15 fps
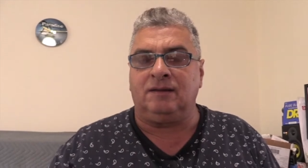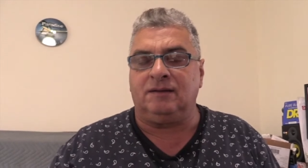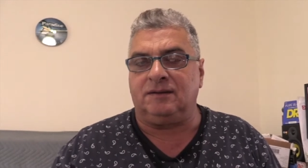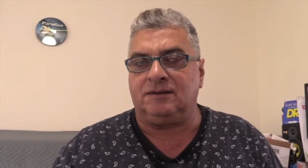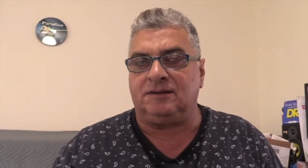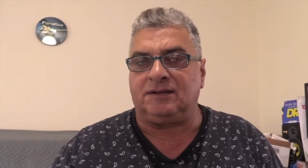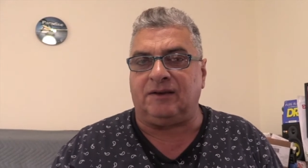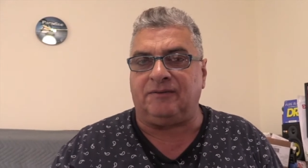
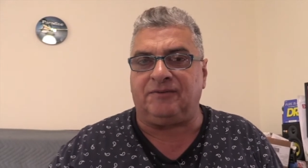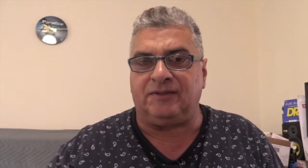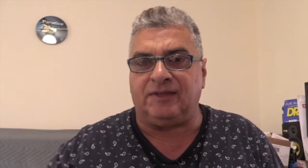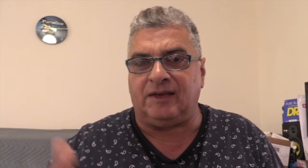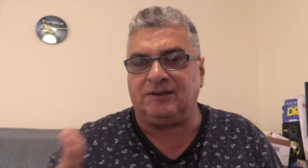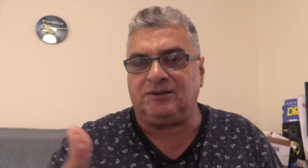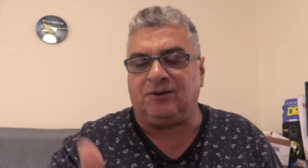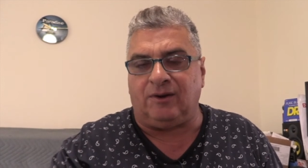So for
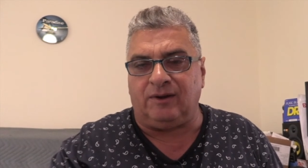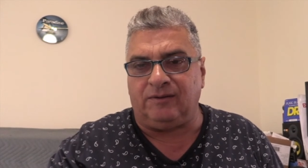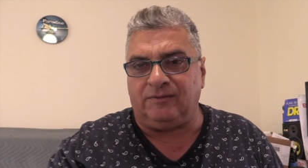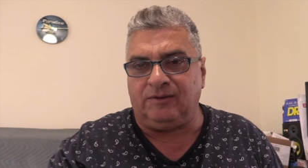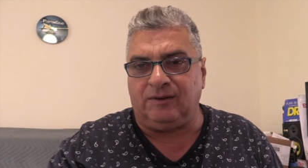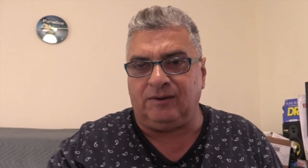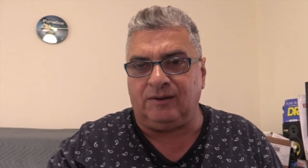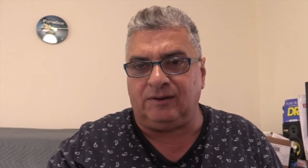those kind
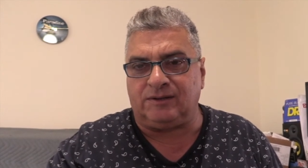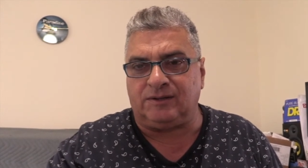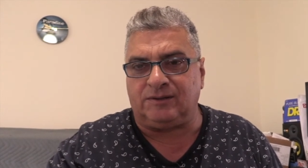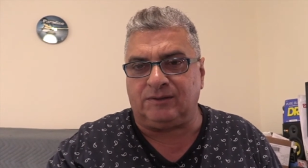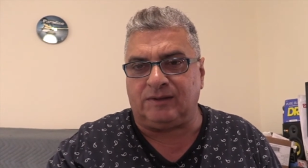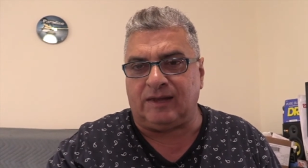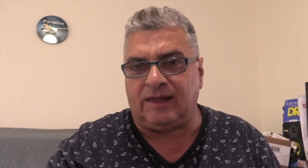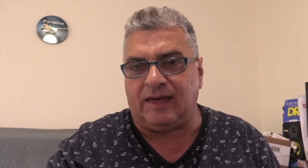of units
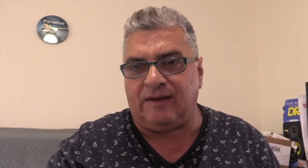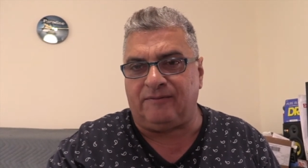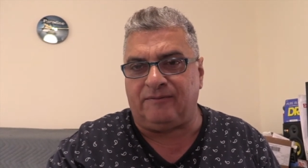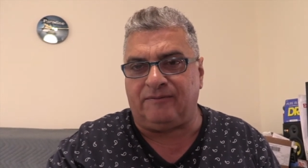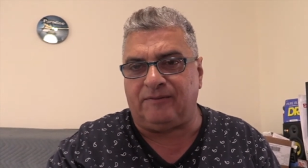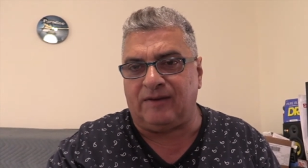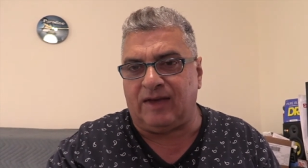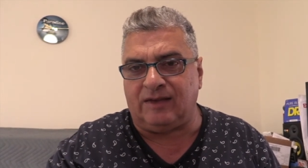that have
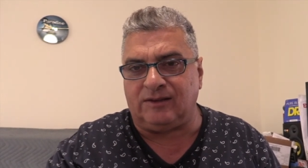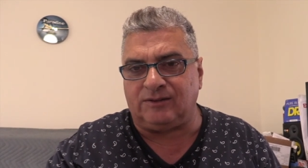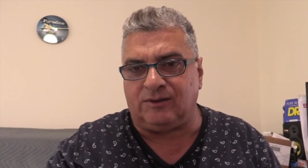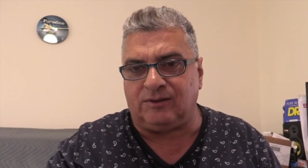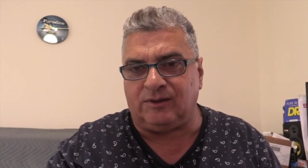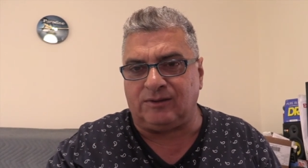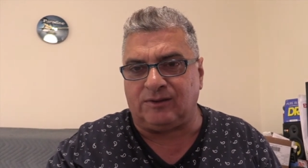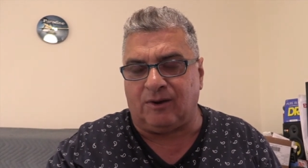fans
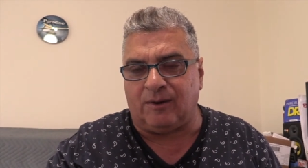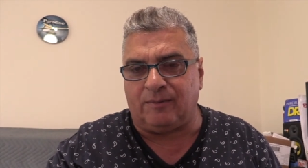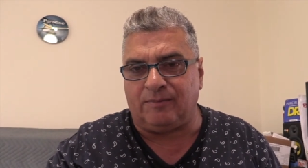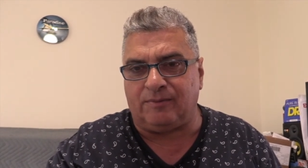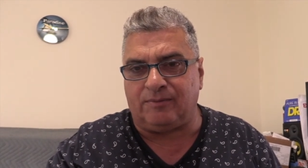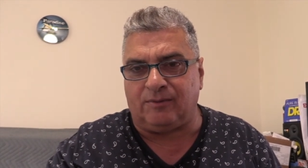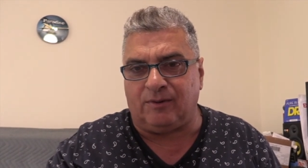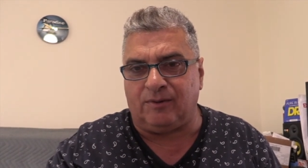on the top
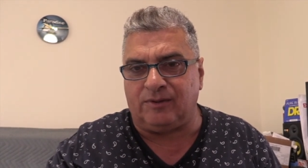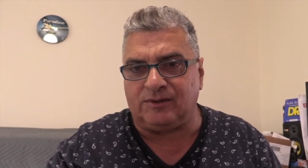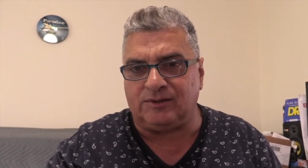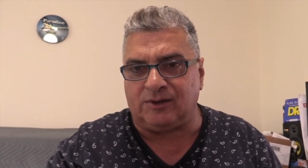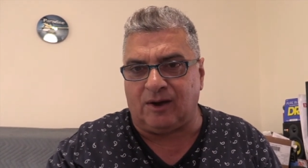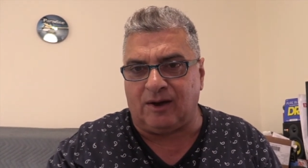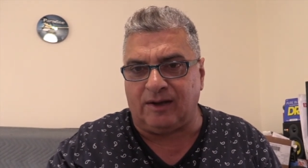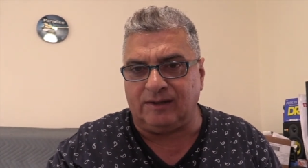or on the
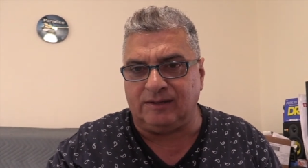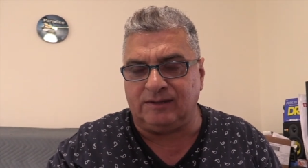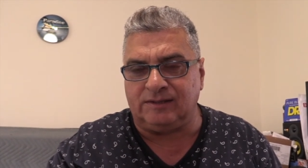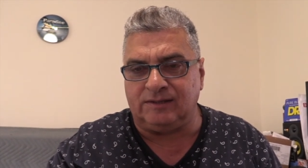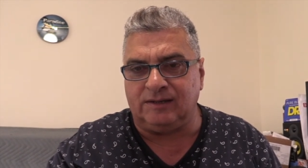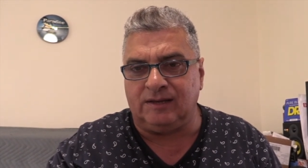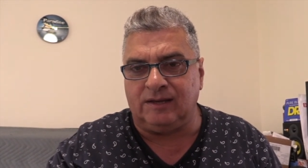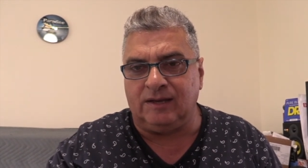sides
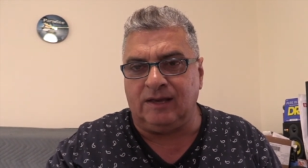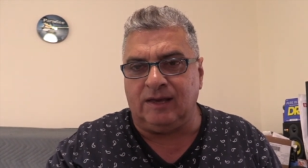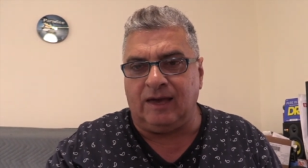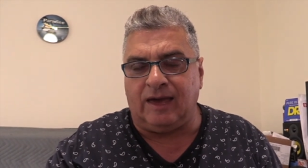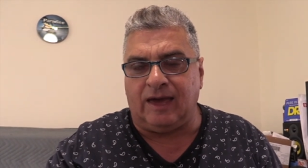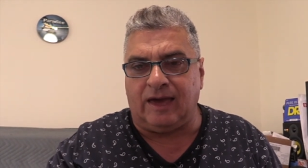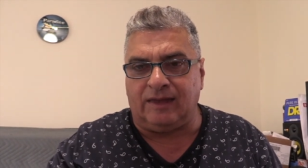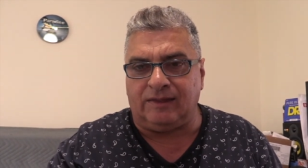
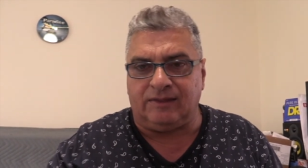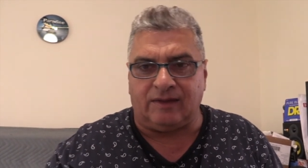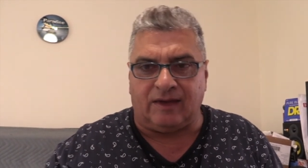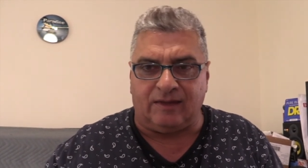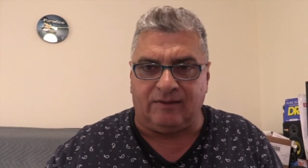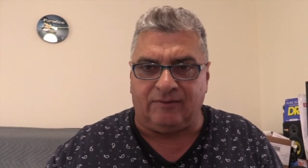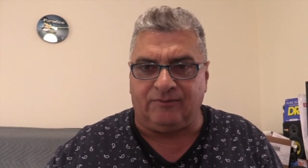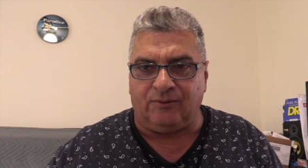and
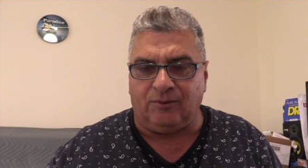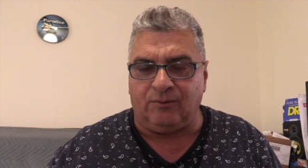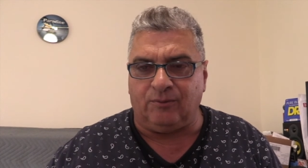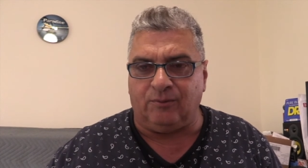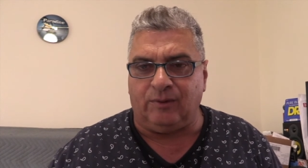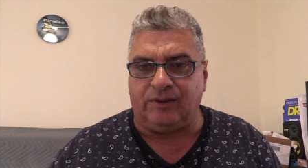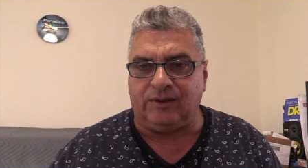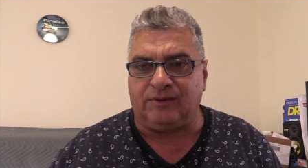are the full
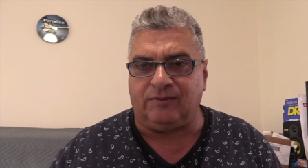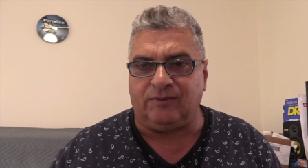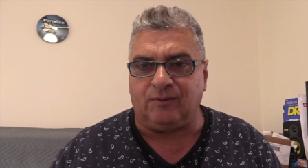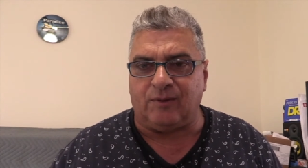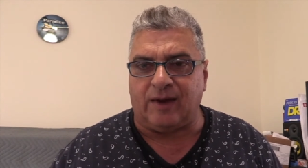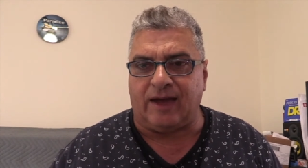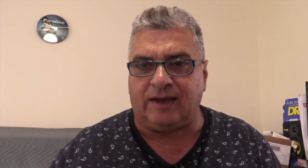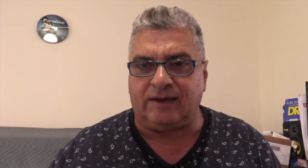width of the
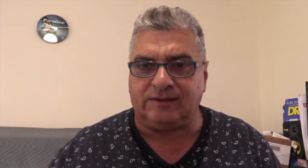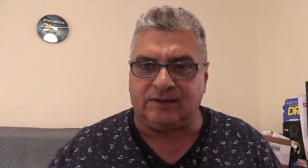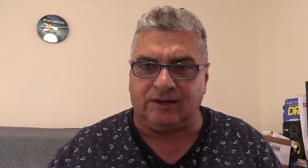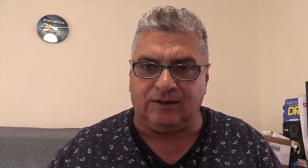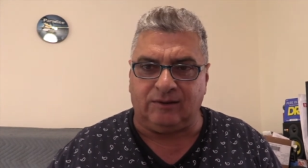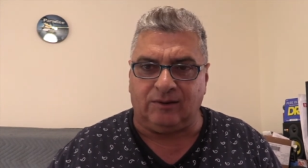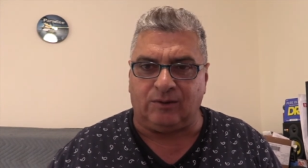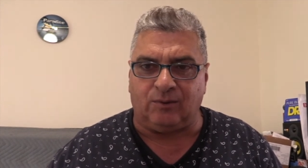rack, so
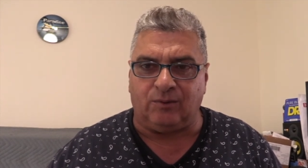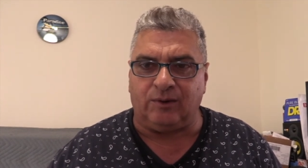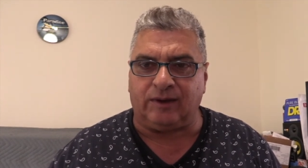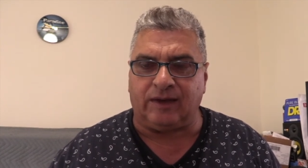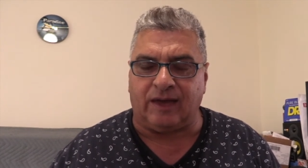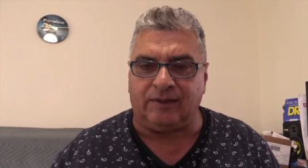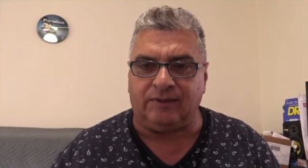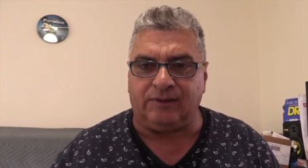you've got to
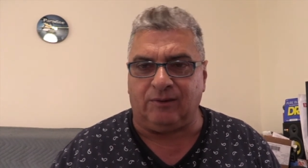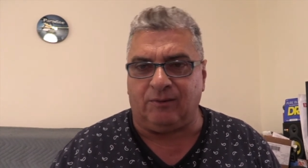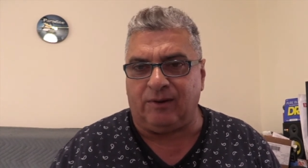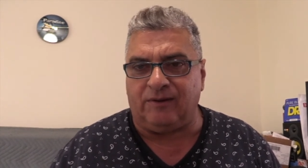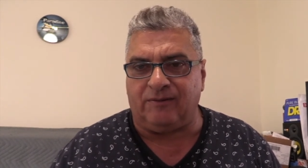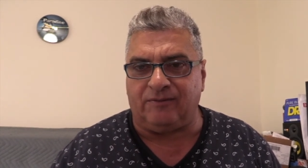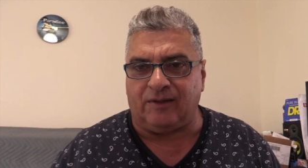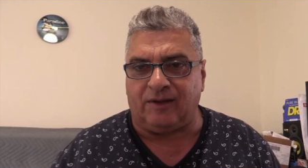work out your
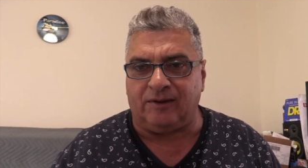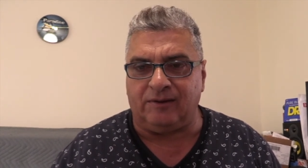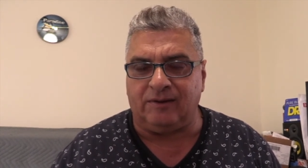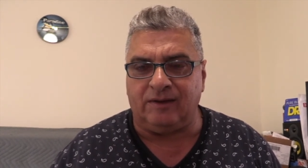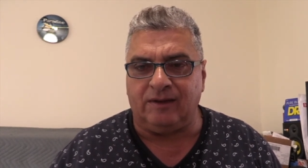airflow,